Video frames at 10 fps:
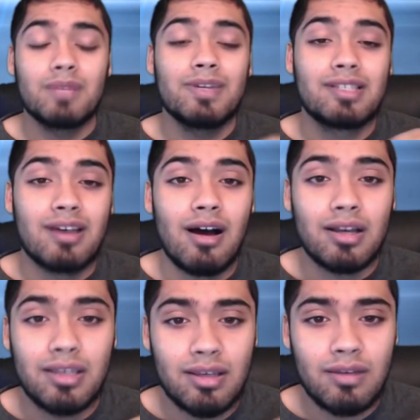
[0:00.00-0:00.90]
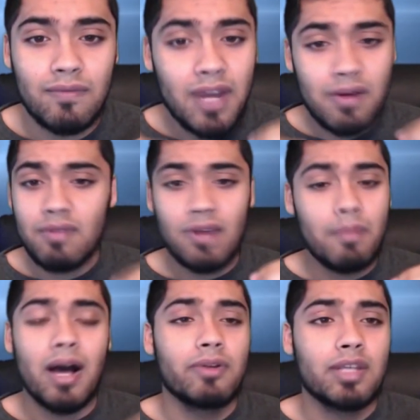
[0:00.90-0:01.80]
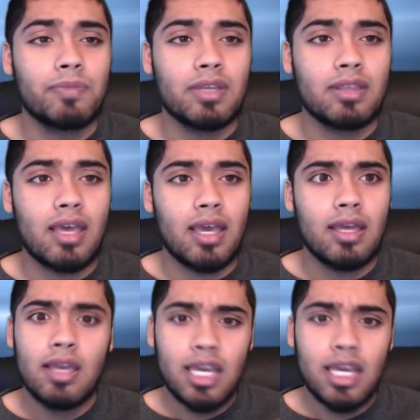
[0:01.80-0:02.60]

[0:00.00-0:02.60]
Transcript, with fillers: be talking very about something that